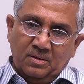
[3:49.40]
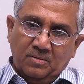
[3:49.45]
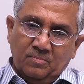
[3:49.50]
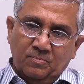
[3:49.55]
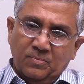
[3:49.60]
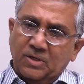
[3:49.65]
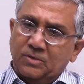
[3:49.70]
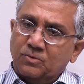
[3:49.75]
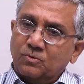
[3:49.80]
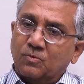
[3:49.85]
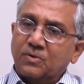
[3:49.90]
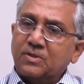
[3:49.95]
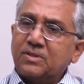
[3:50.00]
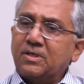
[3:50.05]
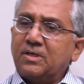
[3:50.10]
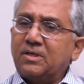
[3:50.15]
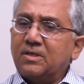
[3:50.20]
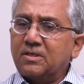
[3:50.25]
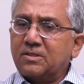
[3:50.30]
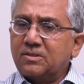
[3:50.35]
But over
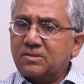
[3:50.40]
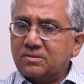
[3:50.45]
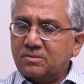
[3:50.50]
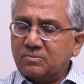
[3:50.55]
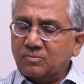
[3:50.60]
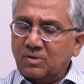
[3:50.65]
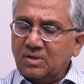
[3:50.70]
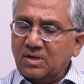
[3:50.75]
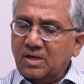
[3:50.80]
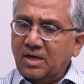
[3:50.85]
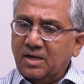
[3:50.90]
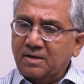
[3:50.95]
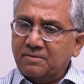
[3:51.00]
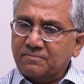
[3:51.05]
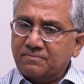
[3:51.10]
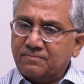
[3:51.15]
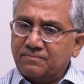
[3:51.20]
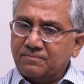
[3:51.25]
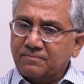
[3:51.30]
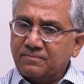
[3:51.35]
the years, what I have
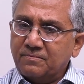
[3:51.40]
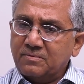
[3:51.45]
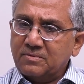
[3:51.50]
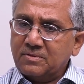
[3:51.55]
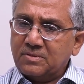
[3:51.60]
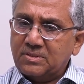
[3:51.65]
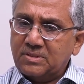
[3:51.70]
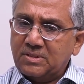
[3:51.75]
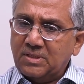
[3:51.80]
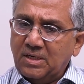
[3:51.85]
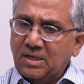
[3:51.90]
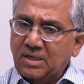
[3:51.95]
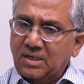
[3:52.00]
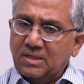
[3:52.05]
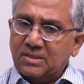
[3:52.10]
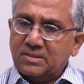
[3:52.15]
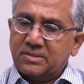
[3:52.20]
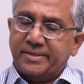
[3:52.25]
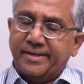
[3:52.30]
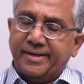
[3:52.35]
seen
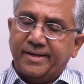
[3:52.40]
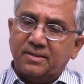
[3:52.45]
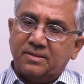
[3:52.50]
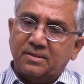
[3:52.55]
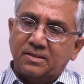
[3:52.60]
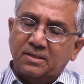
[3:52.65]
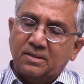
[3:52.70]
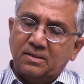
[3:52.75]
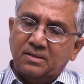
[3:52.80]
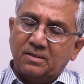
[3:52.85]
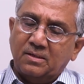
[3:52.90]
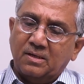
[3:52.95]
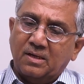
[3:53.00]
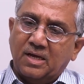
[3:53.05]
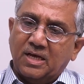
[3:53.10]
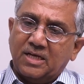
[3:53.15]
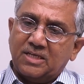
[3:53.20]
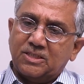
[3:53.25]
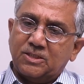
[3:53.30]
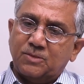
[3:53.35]
is that the
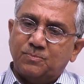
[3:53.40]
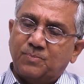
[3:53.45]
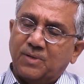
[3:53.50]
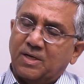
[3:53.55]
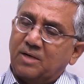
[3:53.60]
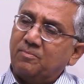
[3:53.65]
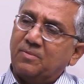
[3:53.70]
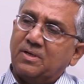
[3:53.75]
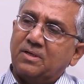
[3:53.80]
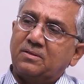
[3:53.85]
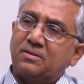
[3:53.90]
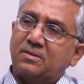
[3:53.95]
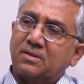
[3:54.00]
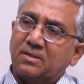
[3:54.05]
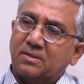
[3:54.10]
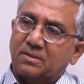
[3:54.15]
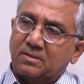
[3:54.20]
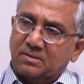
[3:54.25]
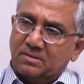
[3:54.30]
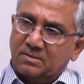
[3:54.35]

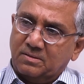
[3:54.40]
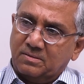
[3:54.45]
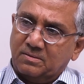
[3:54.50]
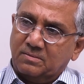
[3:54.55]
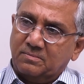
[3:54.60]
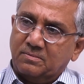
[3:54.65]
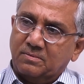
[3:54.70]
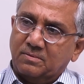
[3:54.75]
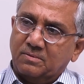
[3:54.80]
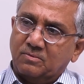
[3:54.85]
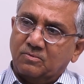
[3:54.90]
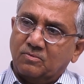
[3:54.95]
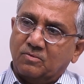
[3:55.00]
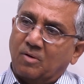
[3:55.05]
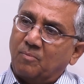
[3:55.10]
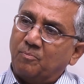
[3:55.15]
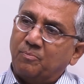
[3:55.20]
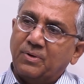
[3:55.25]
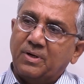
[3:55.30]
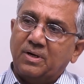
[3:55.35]
experimental
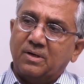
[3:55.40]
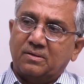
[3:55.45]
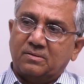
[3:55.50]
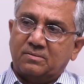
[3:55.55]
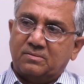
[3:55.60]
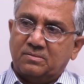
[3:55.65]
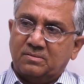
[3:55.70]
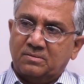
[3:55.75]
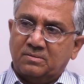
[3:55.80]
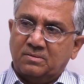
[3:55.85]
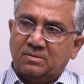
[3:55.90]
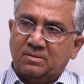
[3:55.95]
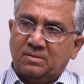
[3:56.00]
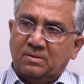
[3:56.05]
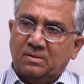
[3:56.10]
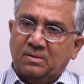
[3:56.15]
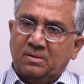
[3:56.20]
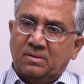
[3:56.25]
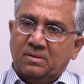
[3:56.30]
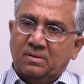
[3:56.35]
component
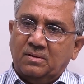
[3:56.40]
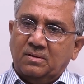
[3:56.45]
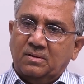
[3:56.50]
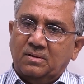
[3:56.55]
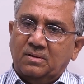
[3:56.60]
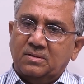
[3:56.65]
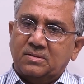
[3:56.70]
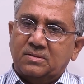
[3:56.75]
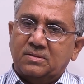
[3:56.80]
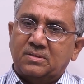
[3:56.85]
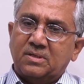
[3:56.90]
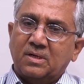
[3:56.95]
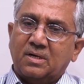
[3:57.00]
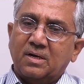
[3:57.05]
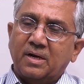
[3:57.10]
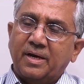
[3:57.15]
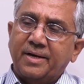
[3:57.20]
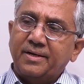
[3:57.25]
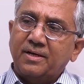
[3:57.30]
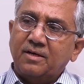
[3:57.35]
is
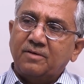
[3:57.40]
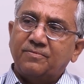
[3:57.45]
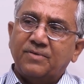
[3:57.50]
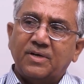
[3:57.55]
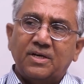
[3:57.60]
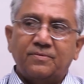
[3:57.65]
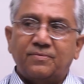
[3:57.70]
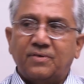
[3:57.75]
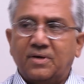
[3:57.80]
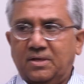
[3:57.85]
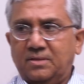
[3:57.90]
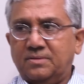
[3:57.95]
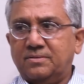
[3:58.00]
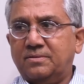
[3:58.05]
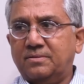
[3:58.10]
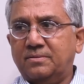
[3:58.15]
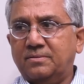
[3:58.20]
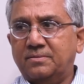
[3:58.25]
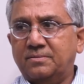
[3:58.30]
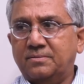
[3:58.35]
declining very
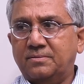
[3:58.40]
fast.